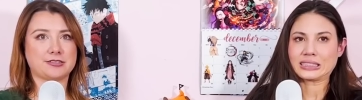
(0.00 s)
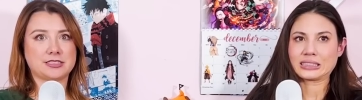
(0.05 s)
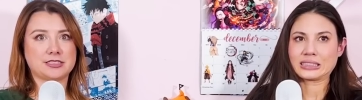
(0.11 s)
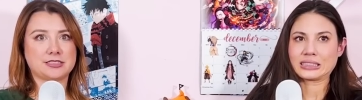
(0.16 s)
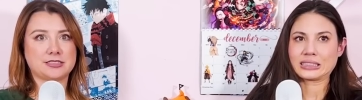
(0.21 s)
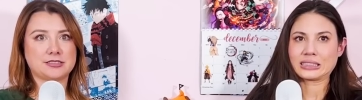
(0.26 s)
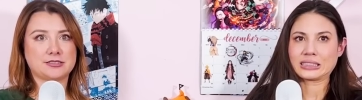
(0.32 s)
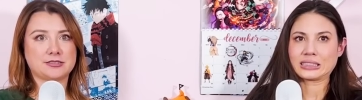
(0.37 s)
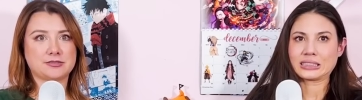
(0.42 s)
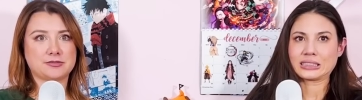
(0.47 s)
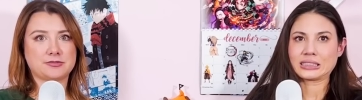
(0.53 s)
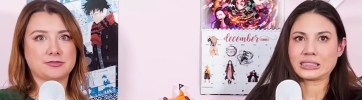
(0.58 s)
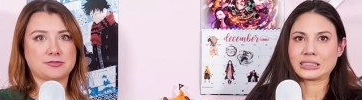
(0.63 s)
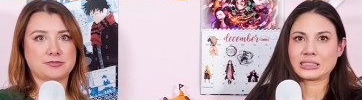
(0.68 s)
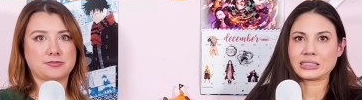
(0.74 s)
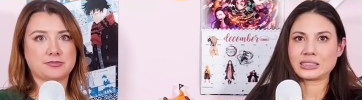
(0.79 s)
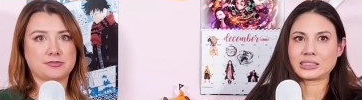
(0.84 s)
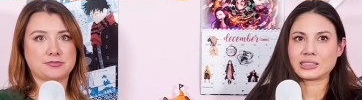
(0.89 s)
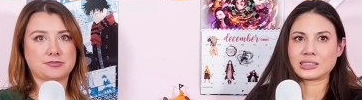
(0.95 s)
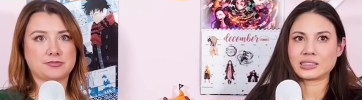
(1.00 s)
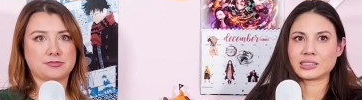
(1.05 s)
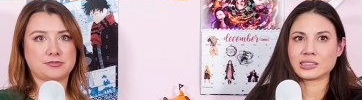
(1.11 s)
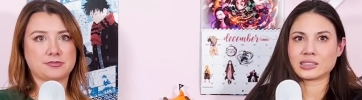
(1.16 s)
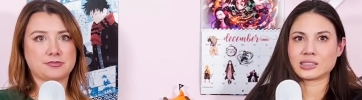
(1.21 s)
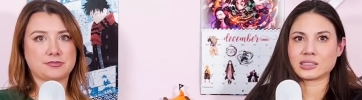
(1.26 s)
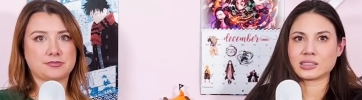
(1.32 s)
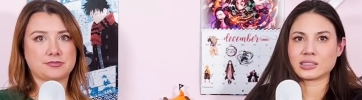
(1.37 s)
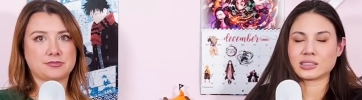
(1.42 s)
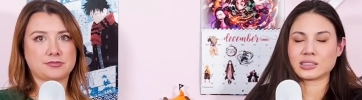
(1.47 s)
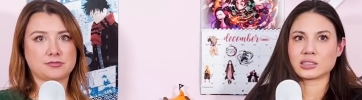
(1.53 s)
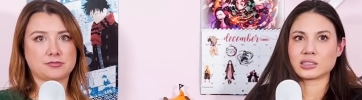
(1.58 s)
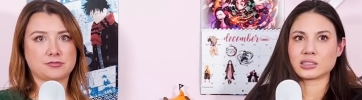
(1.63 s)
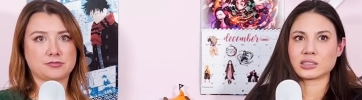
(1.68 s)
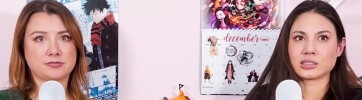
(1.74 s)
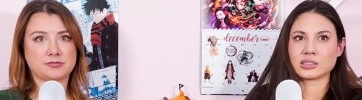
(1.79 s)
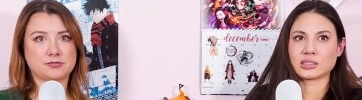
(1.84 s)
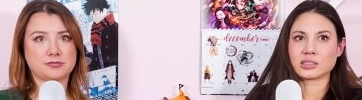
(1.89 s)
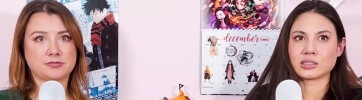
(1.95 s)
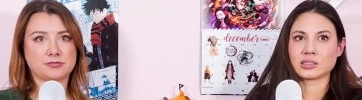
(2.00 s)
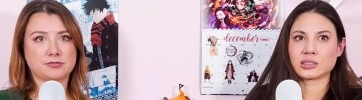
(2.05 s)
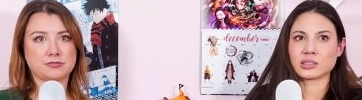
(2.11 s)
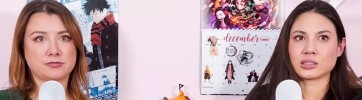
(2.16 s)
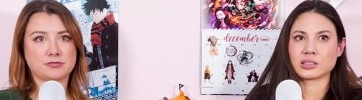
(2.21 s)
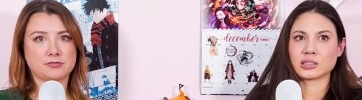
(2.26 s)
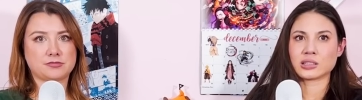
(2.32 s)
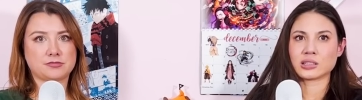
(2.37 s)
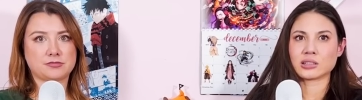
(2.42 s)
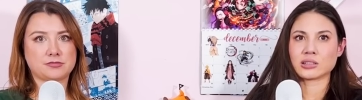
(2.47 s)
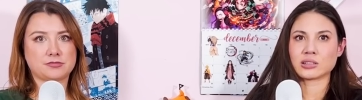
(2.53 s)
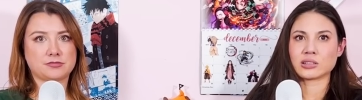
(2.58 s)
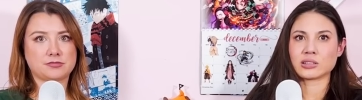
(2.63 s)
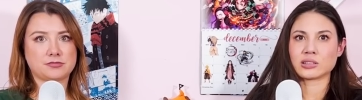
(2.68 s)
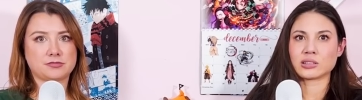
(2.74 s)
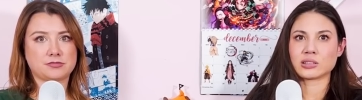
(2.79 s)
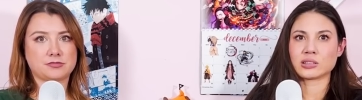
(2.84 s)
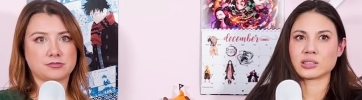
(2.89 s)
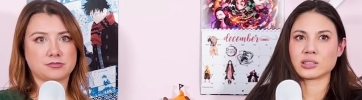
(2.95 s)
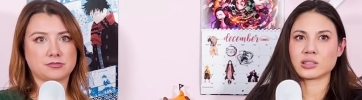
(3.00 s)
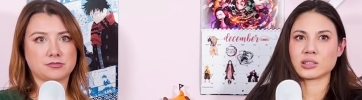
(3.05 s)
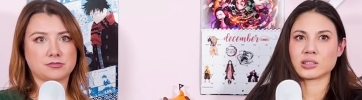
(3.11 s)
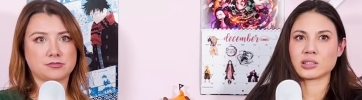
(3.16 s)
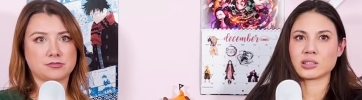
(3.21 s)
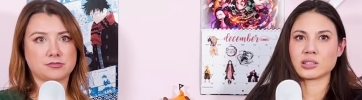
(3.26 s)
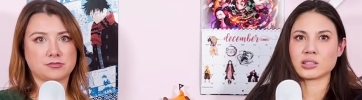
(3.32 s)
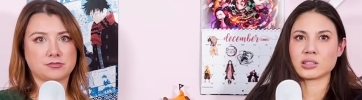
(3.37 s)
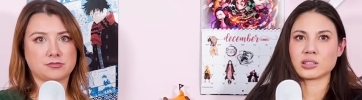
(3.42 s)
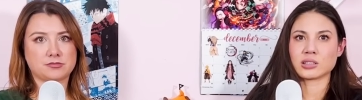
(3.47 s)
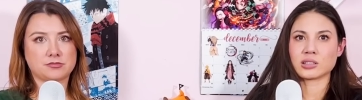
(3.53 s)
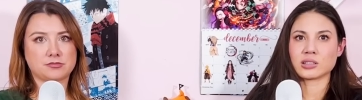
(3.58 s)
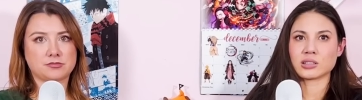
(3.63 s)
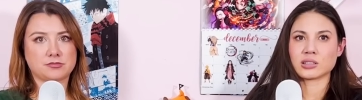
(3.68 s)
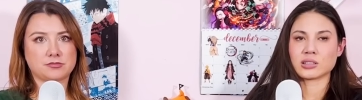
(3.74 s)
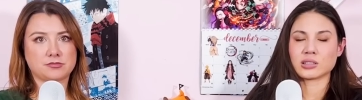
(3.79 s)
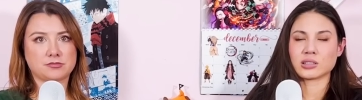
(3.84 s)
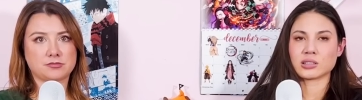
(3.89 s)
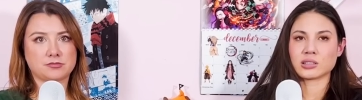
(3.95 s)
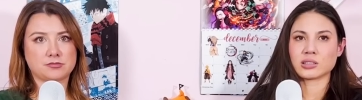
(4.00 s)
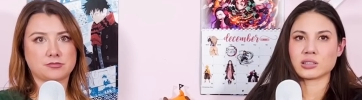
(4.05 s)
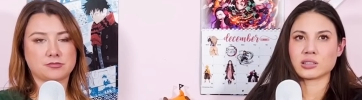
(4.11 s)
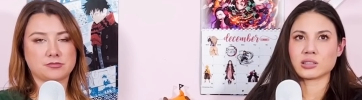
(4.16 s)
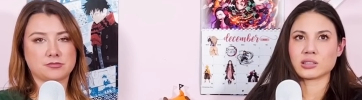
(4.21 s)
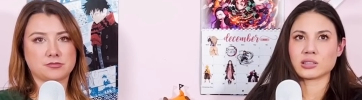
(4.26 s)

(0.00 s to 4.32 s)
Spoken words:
(silence)